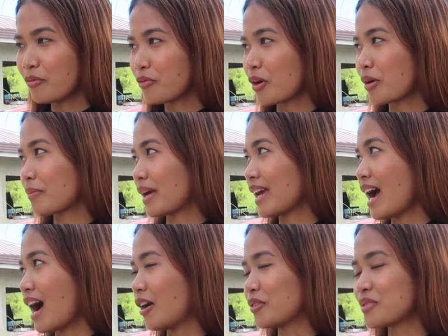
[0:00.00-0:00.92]
for my
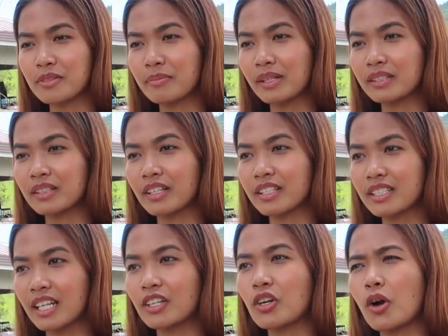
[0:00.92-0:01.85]
house. The builder
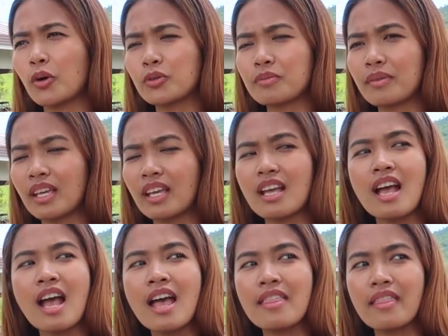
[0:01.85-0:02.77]
did quote me
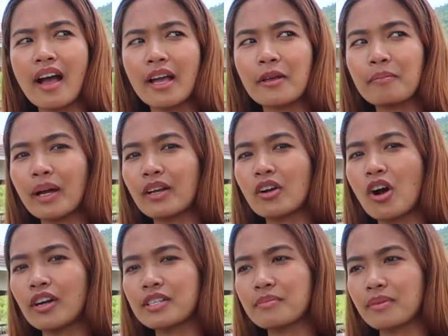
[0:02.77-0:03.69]
that it might
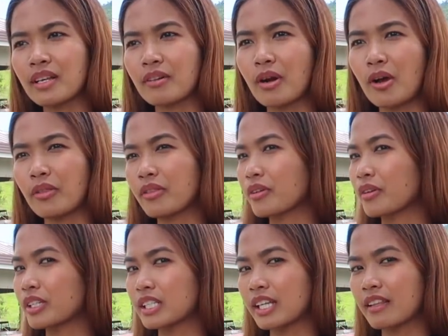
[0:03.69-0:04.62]
cost me around
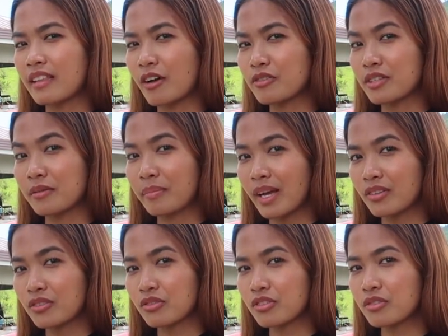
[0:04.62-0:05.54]
30,000
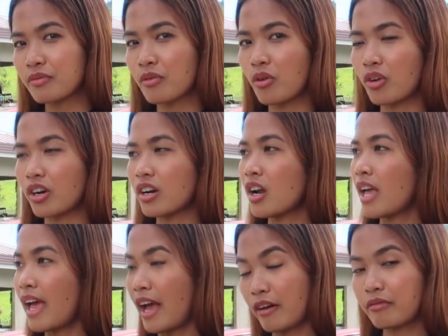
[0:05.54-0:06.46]
pesos for
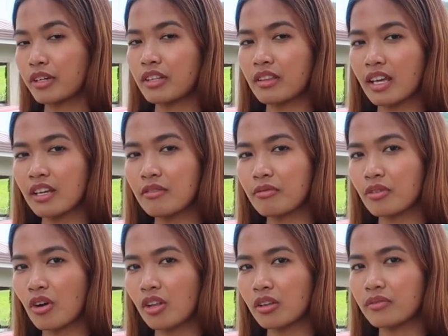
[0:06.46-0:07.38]
everything,
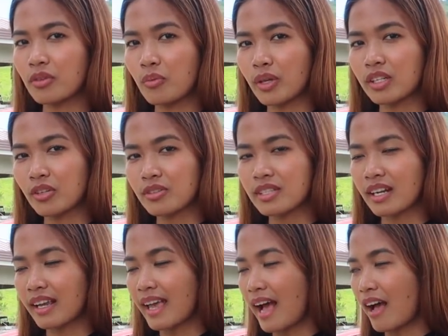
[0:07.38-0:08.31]
for all of the windows
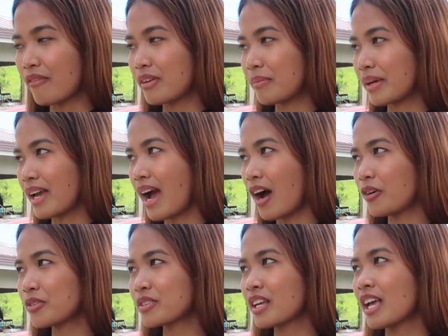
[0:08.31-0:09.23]
that I have in my
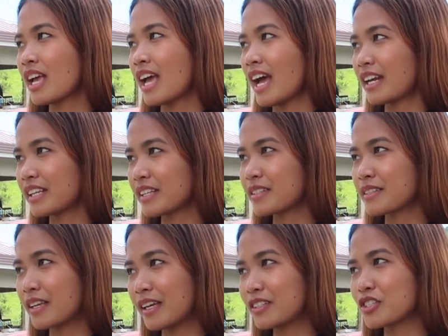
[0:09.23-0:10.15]
house, and he
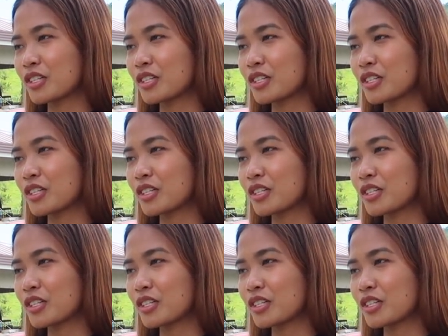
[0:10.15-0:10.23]
said